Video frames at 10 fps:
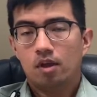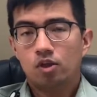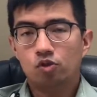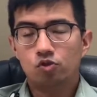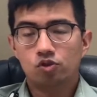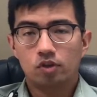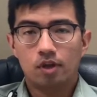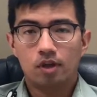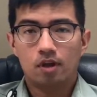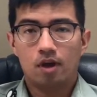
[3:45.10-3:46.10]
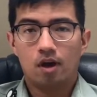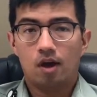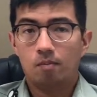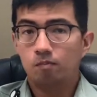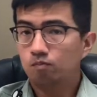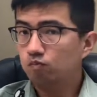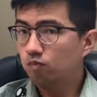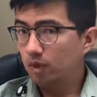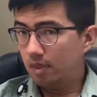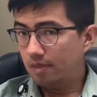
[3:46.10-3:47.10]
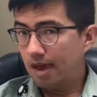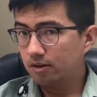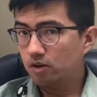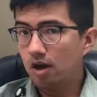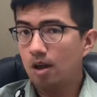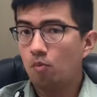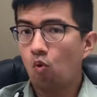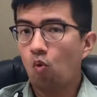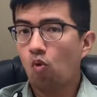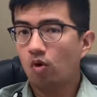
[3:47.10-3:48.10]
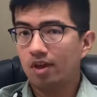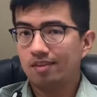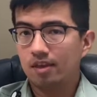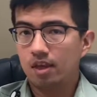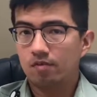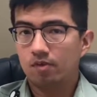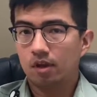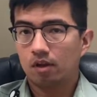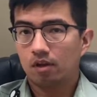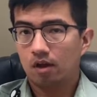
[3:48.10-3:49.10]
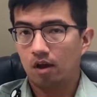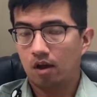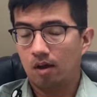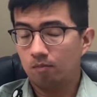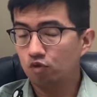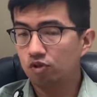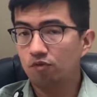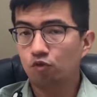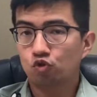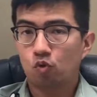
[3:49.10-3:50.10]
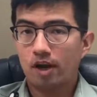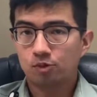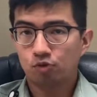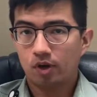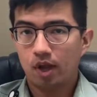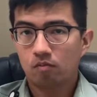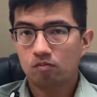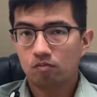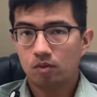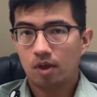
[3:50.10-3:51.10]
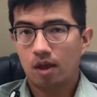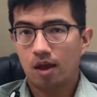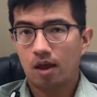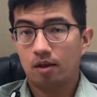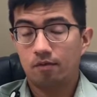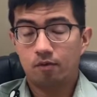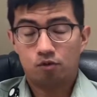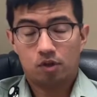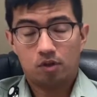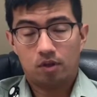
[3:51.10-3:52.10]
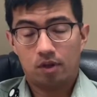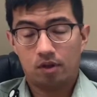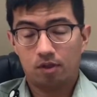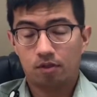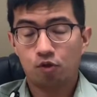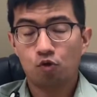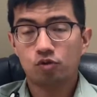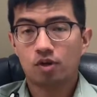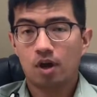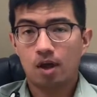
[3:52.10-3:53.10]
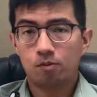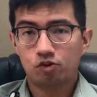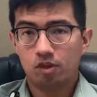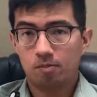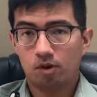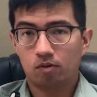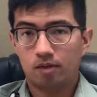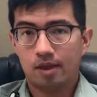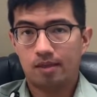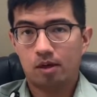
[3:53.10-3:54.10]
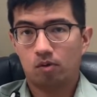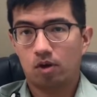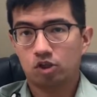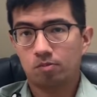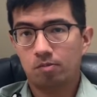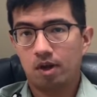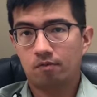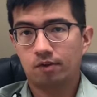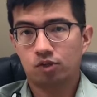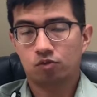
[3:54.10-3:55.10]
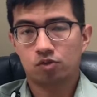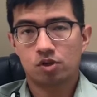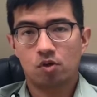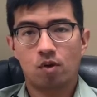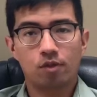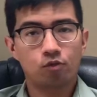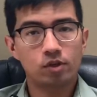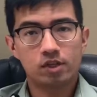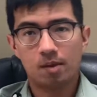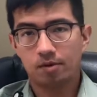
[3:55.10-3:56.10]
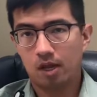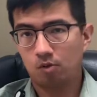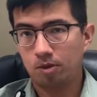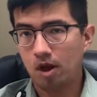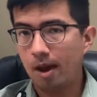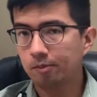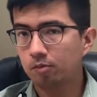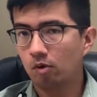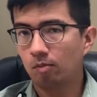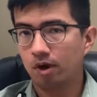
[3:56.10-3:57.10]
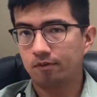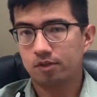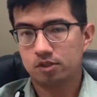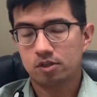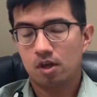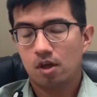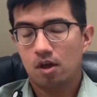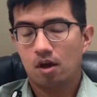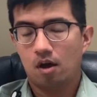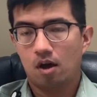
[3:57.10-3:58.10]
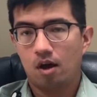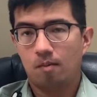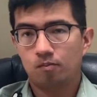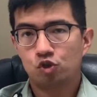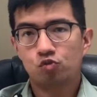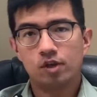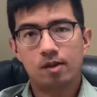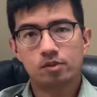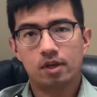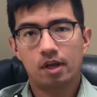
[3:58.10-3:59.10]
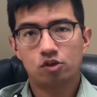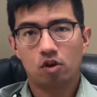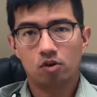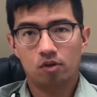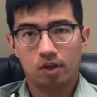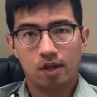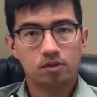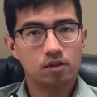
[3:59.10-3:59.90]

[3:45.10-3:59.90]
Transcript: usually that time, or in the evening, usually for twice per day. And if you get a third time, usually in the middle of the day, that would also be beneficial. So a 3 time a day would be optimal, but if it's 2 times a day is all you can get,